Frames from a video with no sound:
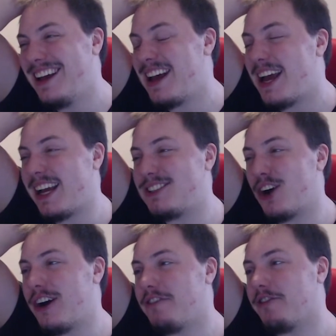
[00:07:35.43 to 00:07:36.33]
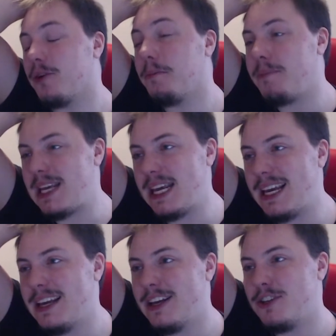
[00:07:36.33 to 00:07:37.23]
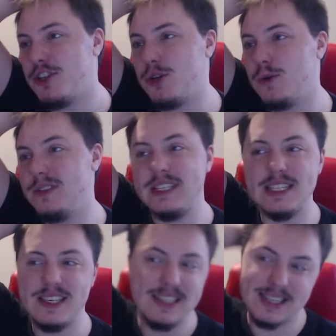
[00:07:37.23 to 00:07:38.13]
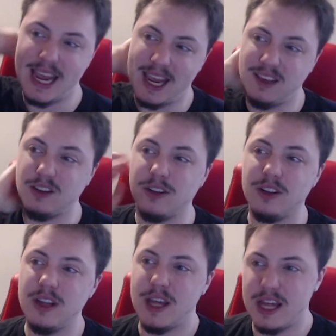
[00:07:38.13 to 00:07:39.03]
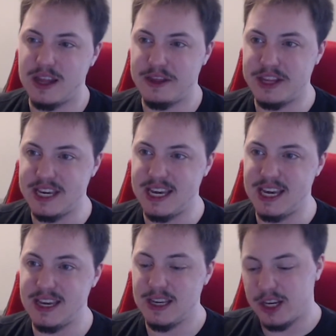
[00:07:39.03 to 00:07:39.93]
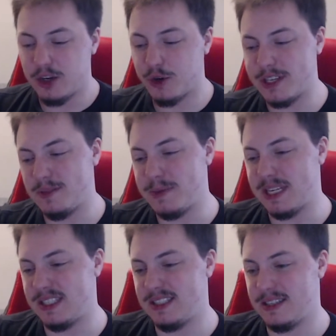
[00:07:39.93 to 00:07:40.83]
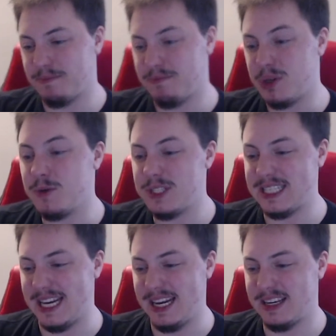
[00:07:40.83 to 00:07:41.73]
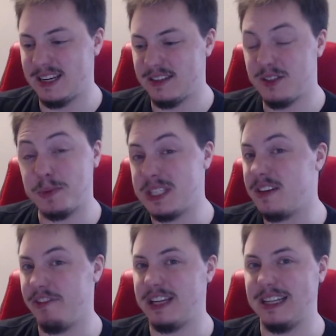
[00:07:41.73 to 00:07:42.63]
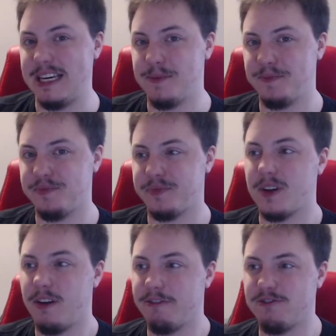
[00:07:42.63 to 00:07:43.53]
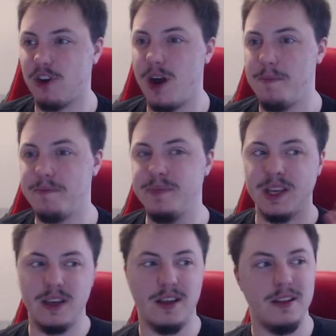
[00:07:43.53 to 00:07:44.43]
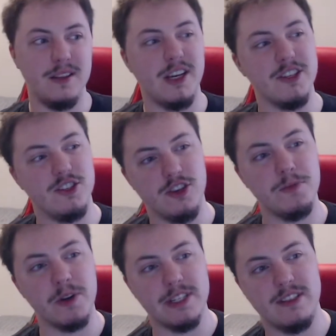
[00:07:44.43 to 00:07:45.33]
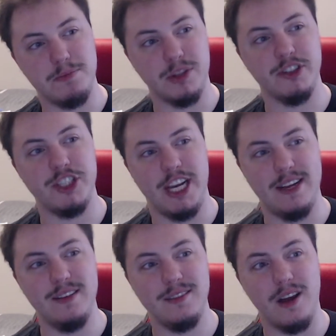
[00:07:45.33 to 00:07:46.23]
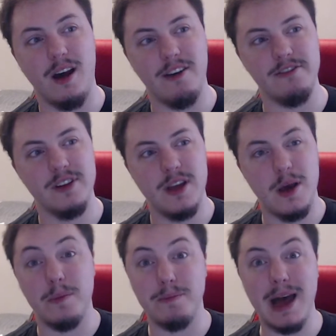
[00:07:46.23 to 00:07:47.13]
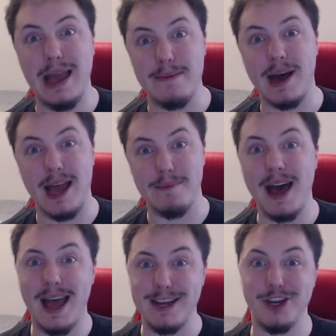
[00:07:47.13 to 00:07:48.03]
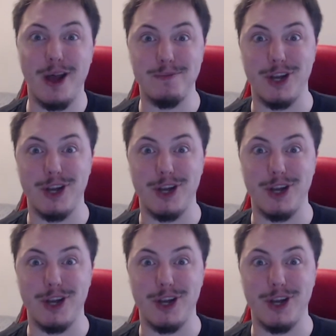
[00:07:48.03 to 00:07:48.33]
it's hard for me to disentangle the Christmas music specifically from the consumerist bullshit of buy, shop,